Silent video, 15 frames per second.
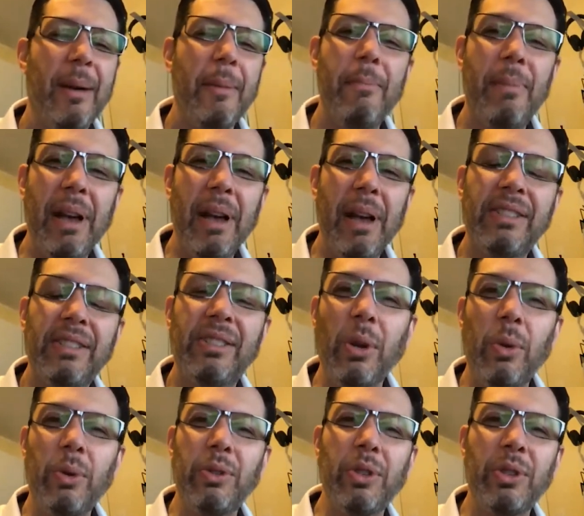best
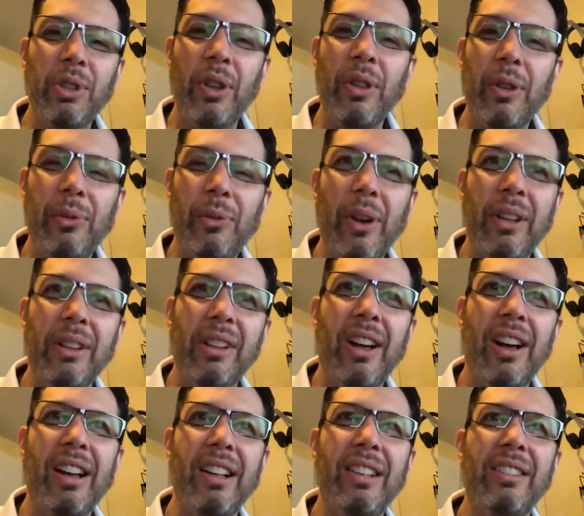soldiers on the front
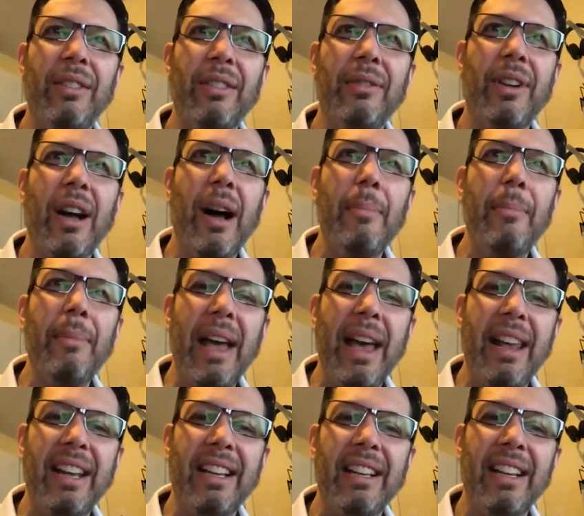lines of
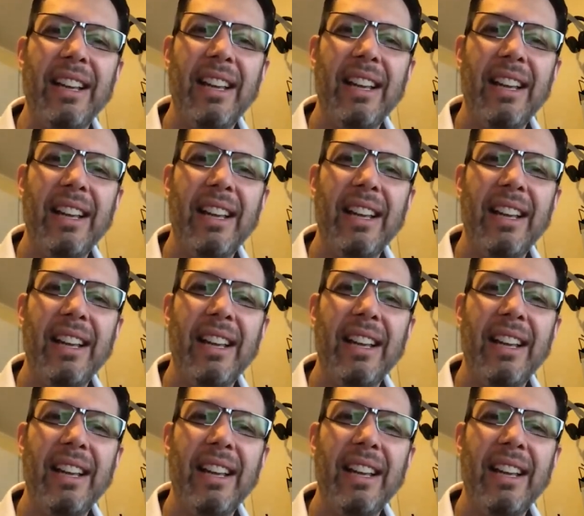combating